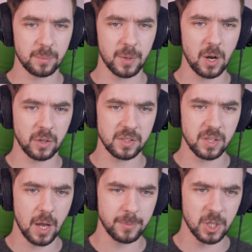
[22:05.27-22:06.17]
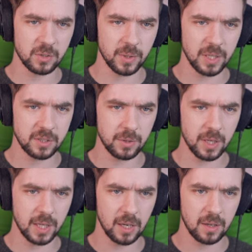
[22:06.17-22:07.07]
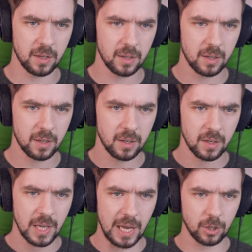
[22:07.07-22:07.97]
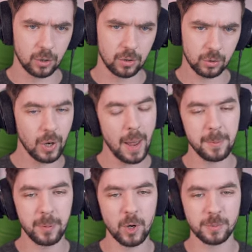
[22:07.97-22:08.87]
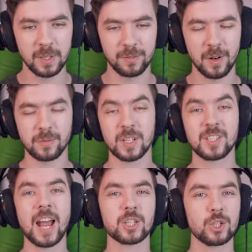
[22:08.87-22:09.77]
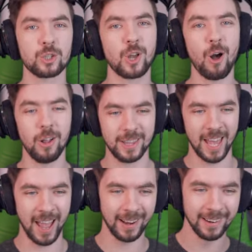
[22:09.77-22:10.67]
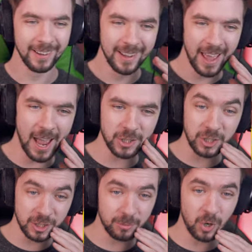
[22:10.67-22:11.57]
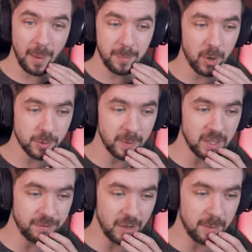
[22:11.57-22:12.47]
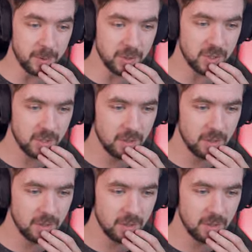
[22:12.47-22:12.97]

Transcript: progress. Objects. What else did I get? A crap imposed by the developers. It's actually just called that. Actually, some crap imposed by the developers.